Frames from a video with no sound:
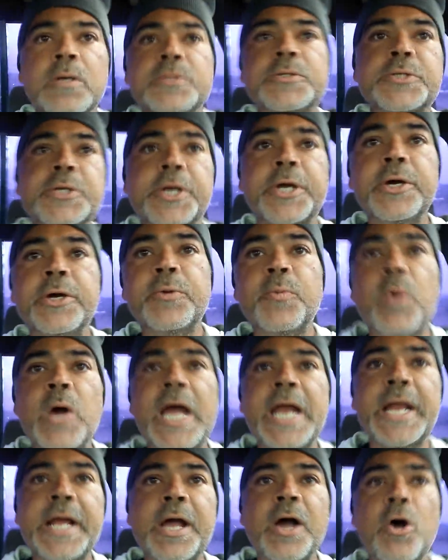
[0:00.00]
It's a good
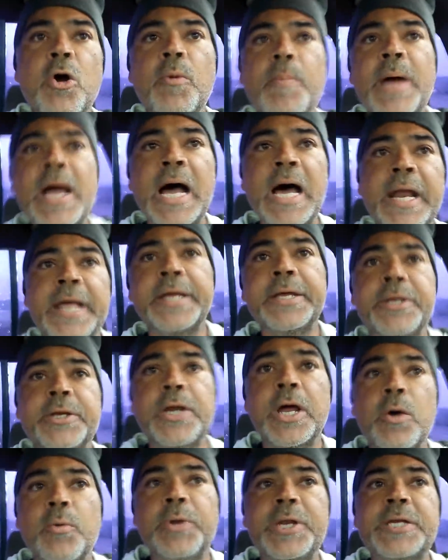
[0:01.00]
way to go about it.
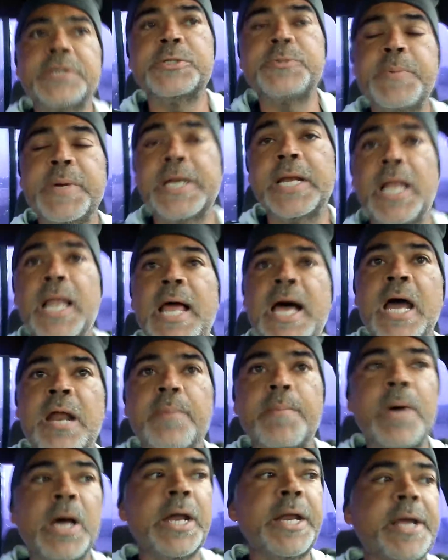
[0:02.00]
You don't need to spend a lot
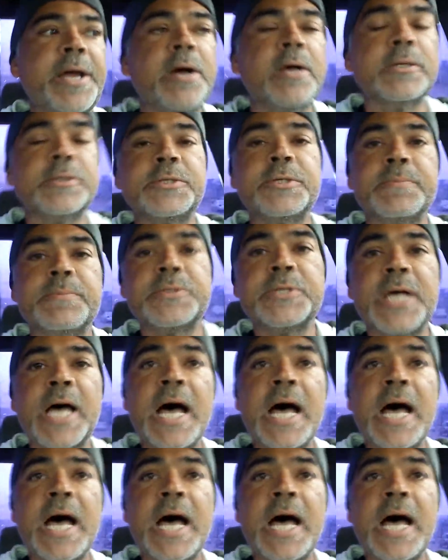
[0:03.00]
of money on some